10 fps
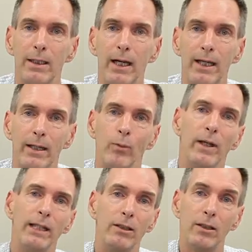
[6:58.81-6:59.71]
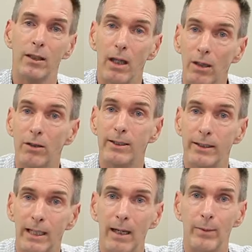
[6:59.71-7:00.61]
and then when you close the
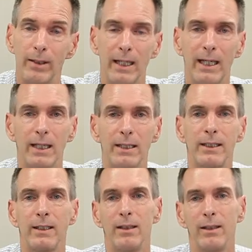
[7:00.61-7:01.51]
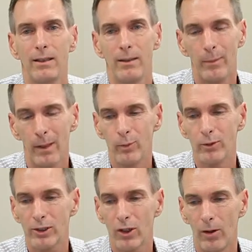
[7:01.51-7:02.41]
tap in the house, the pump will
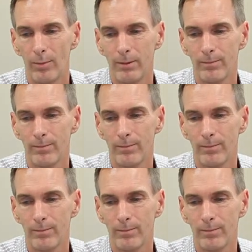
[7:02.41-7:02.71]
stop.